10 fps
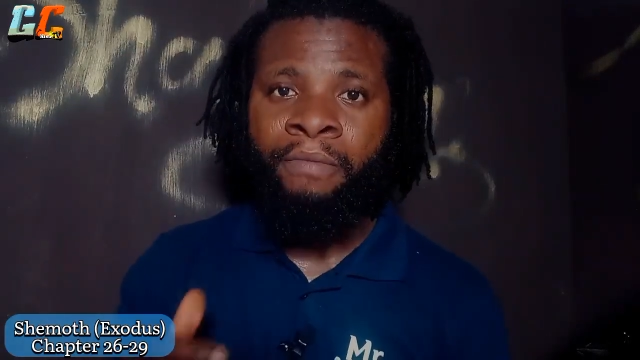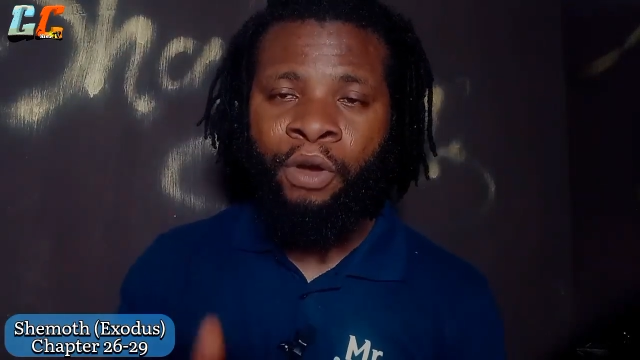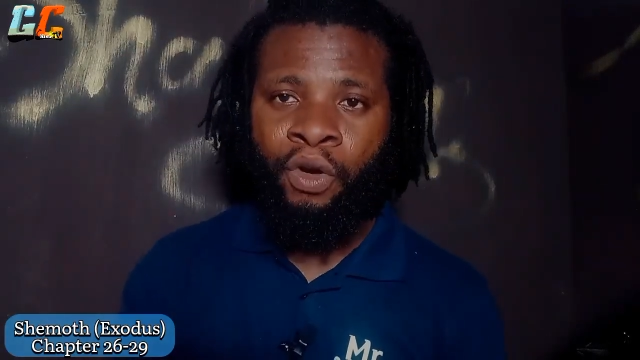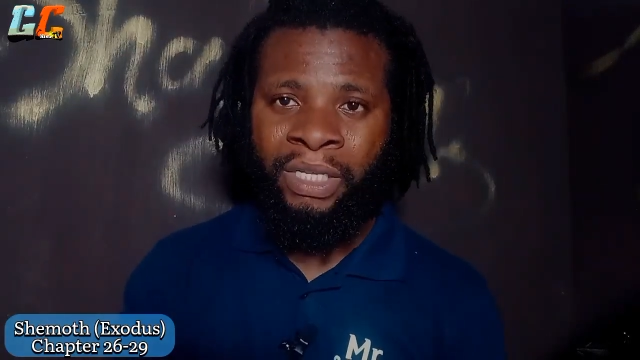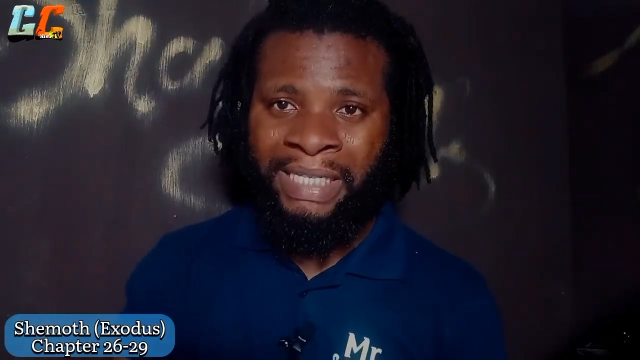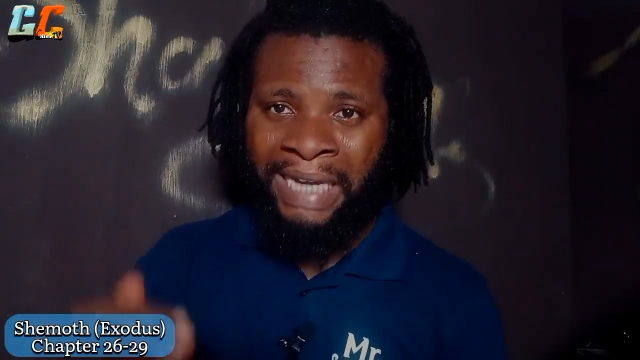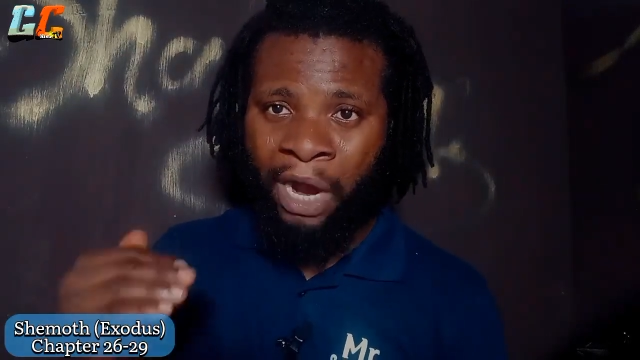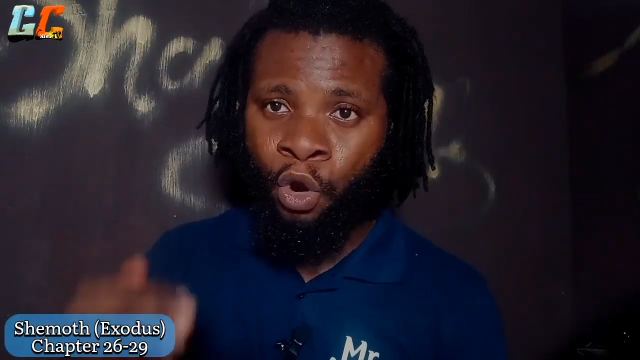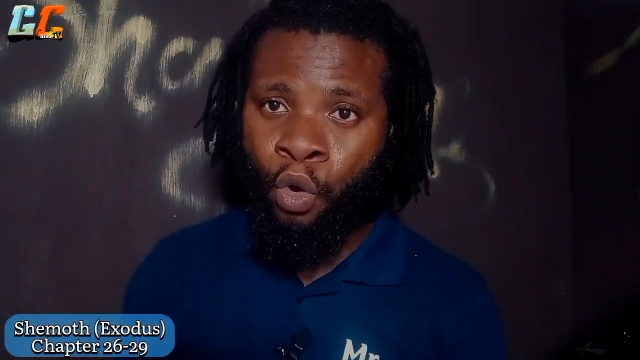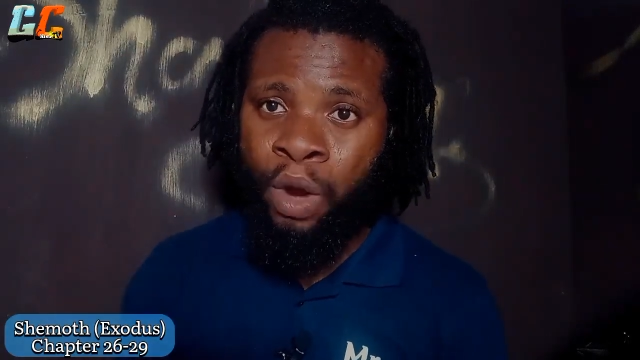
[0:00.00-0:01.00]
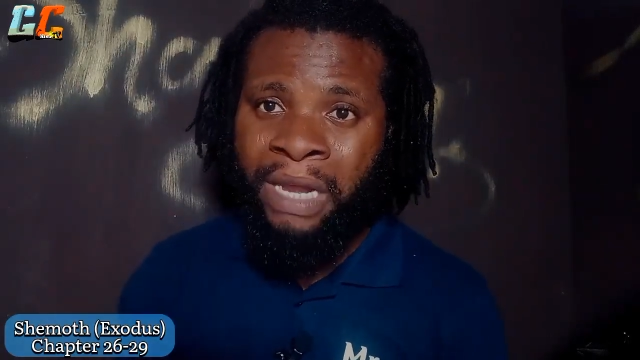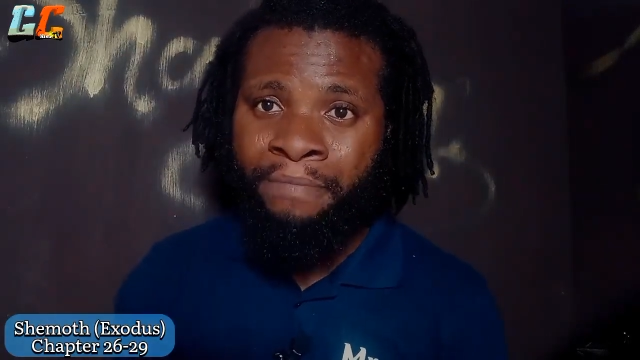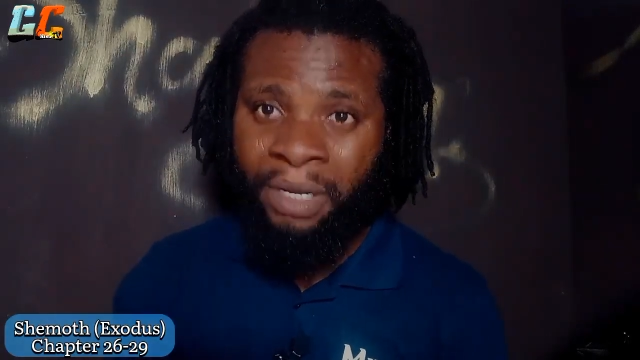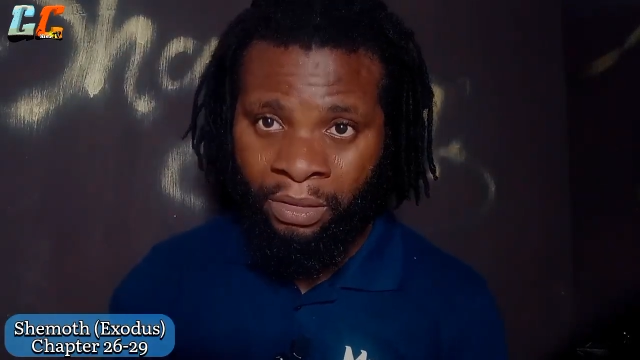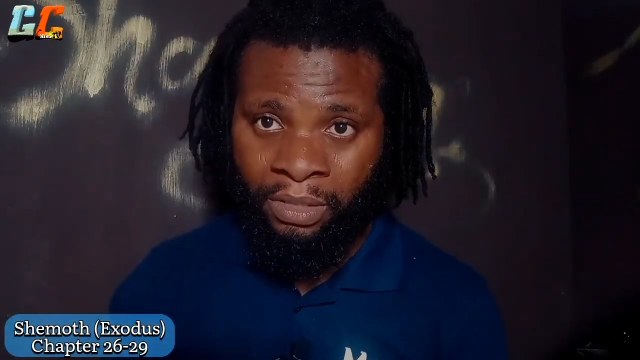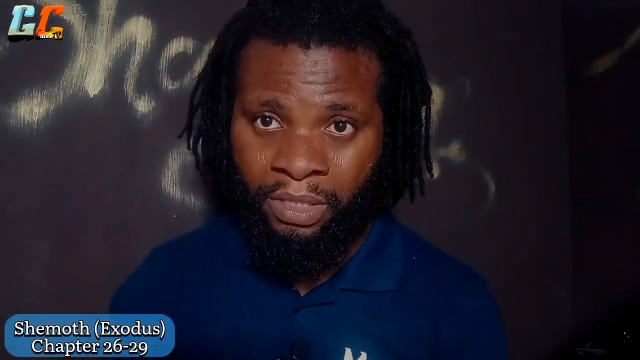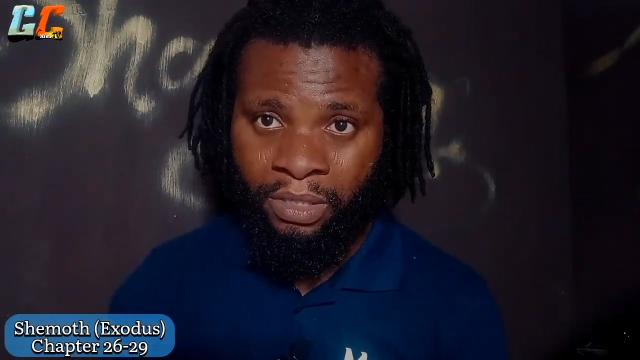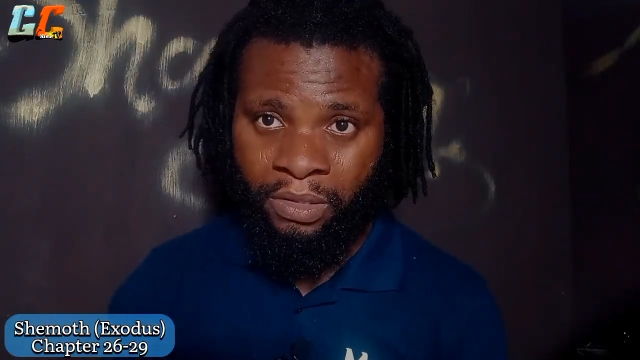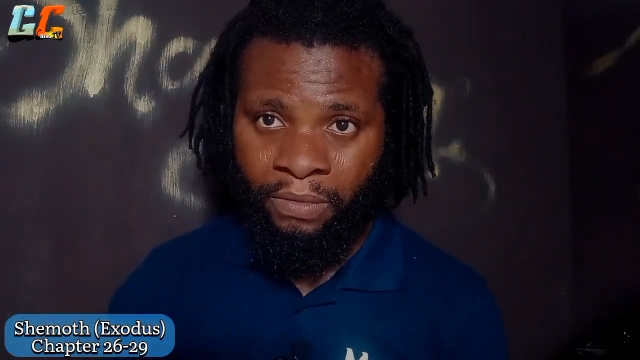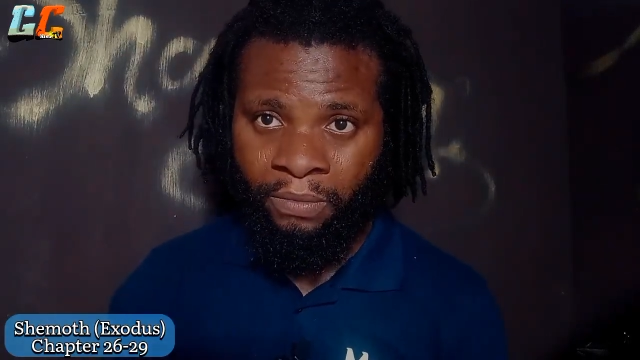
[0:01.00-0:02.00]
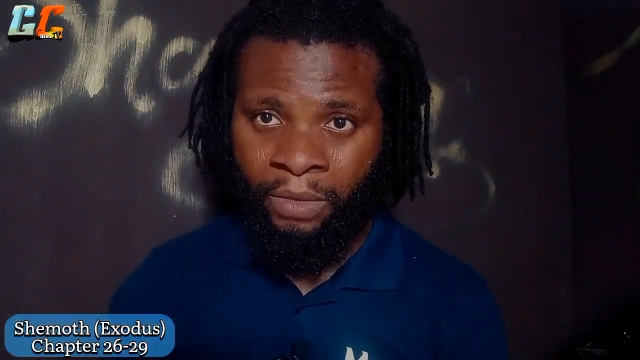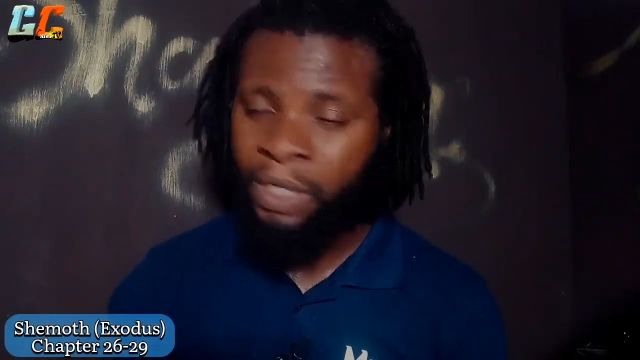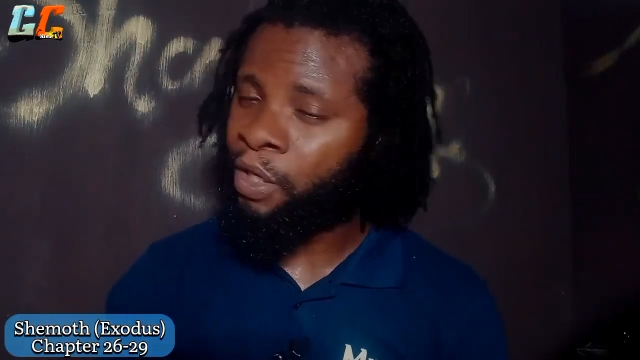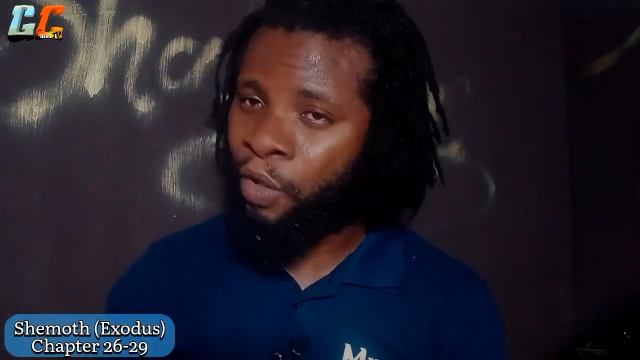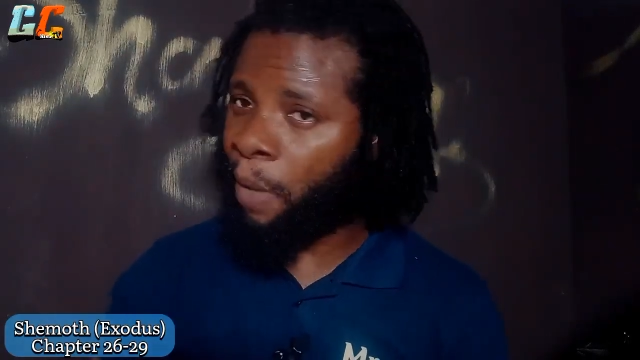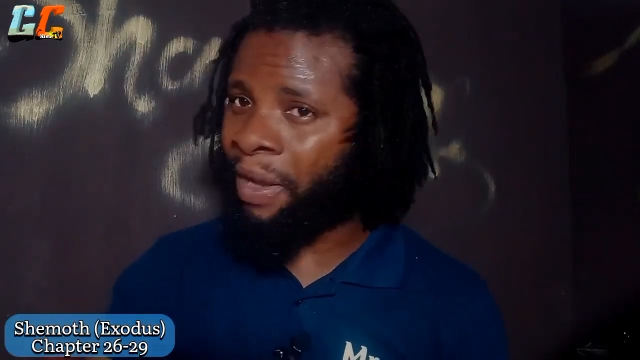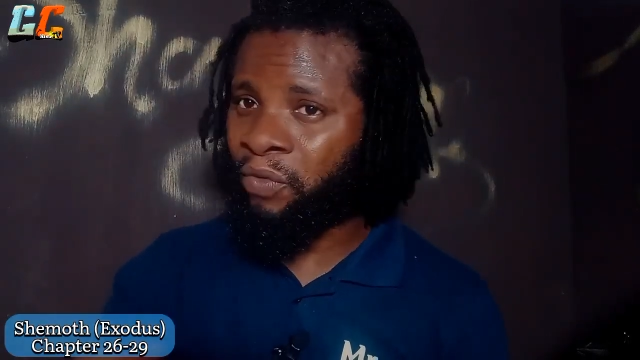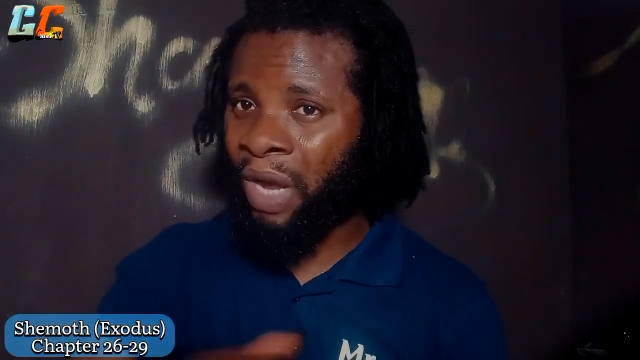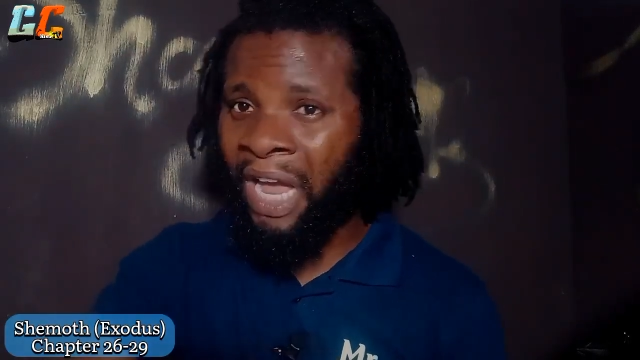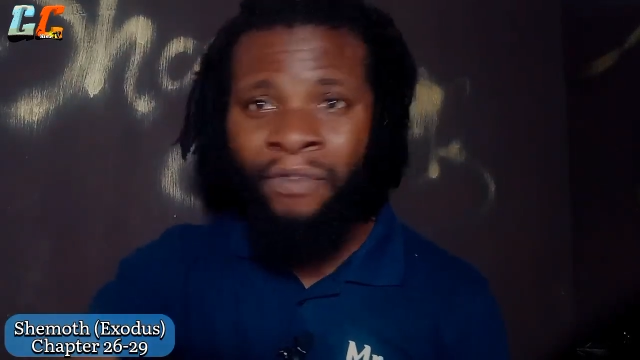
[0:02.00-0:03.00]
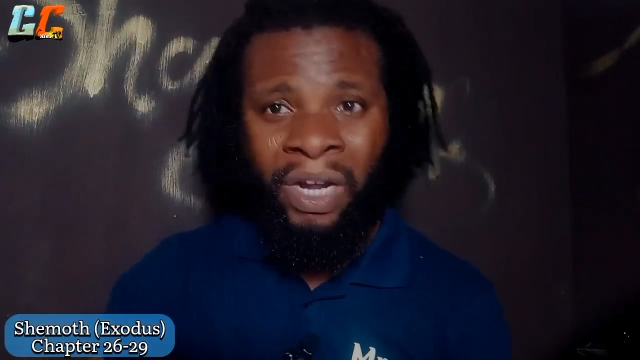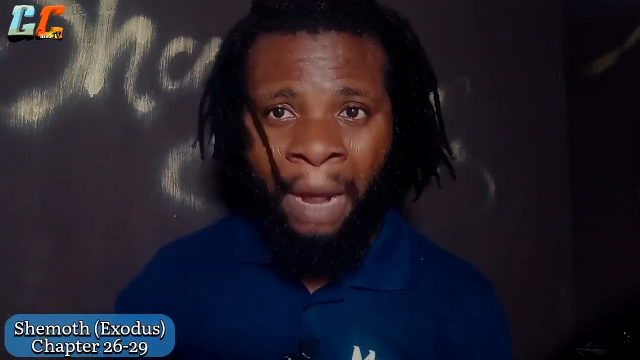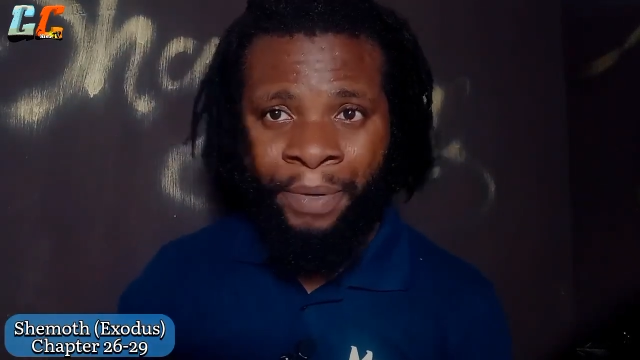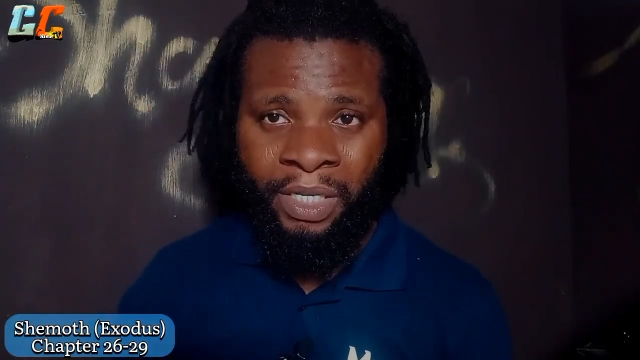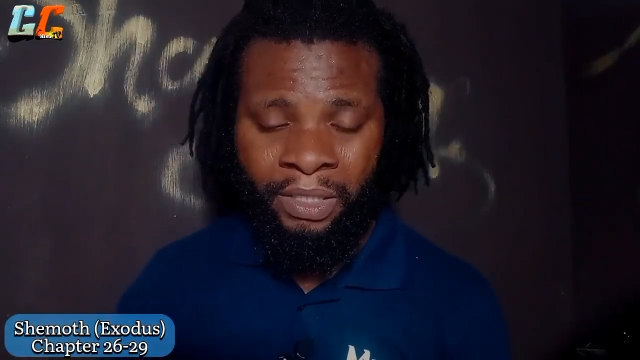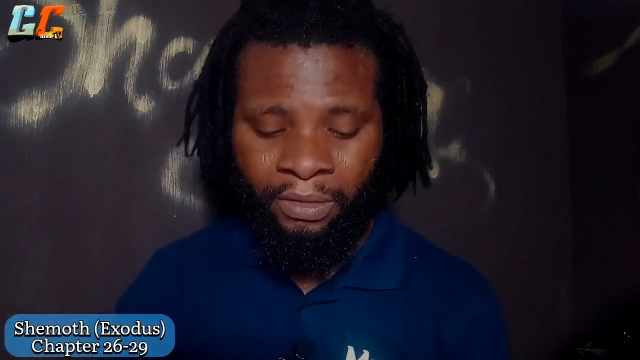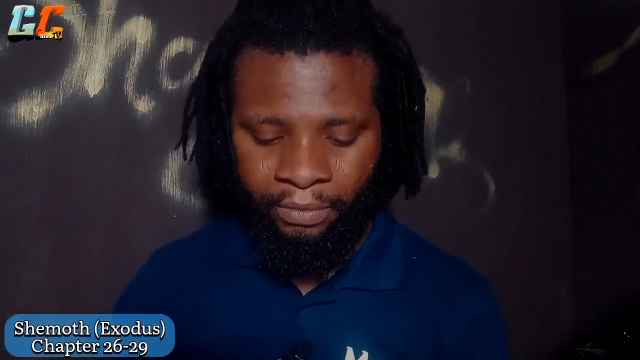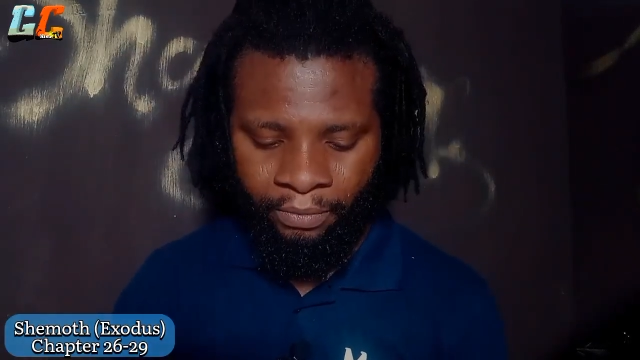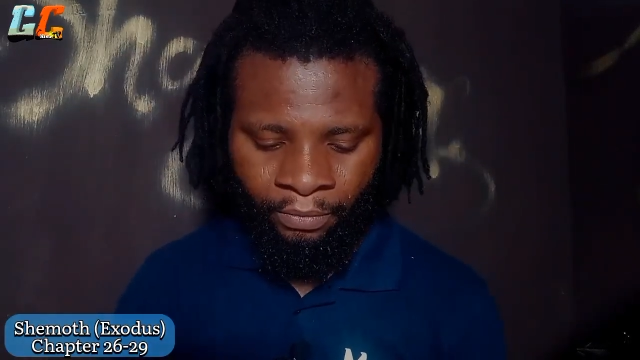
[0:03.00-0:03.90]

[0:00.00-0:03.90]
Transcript: because they are holy meals, not meant for every other person.